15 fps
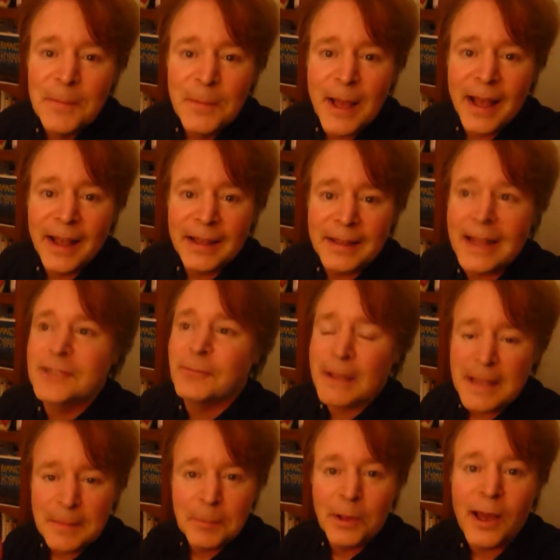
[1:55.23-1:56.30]
Uh, that's what
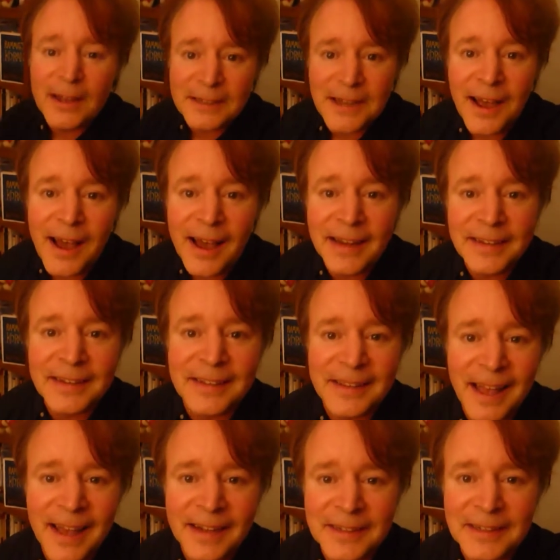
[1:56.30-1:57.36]
he taught
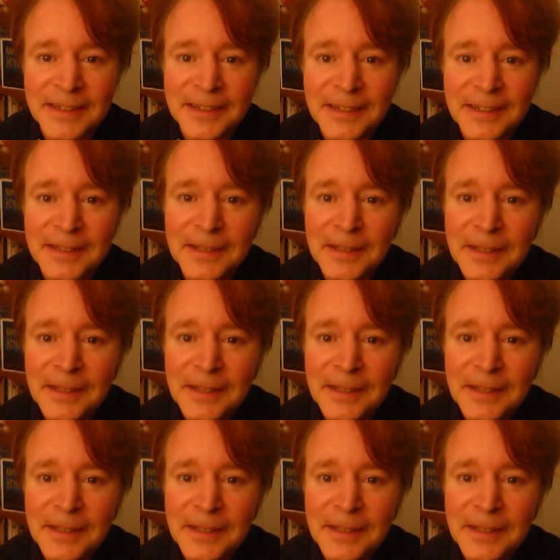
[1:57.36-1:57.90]
that uh,